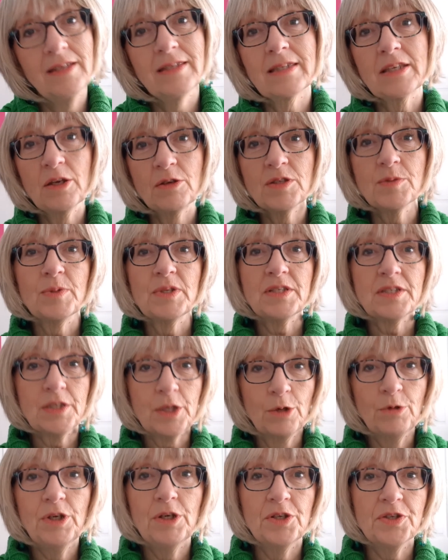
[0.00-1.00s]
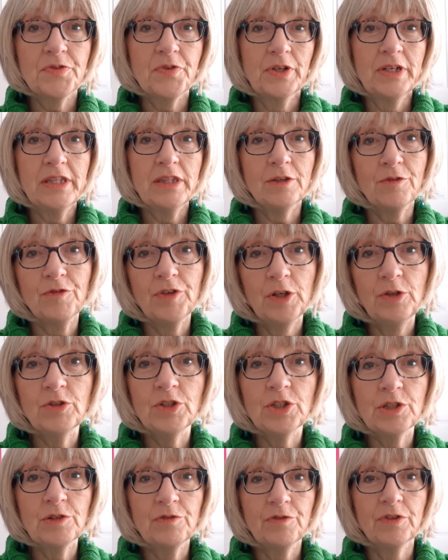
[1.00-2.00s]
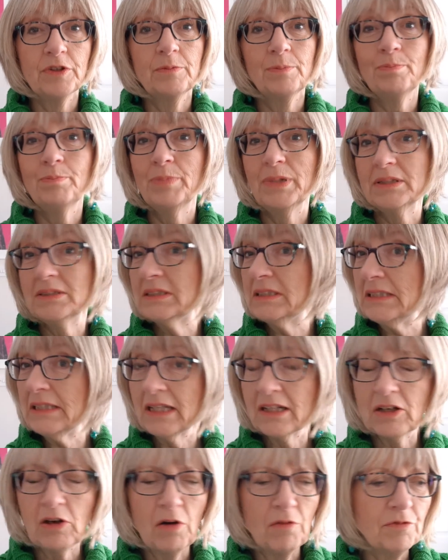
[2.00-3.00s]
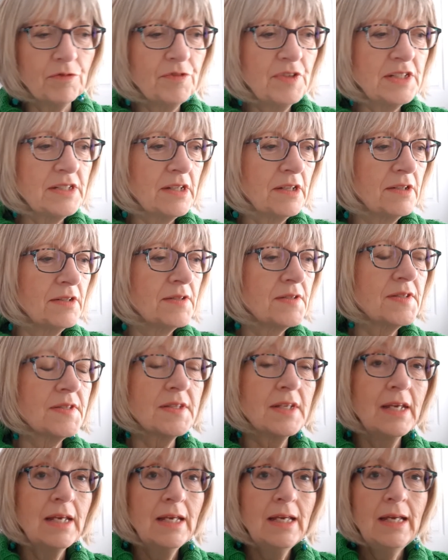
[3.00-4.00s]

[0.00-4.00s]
is going to be so useful in the future for building their confidence,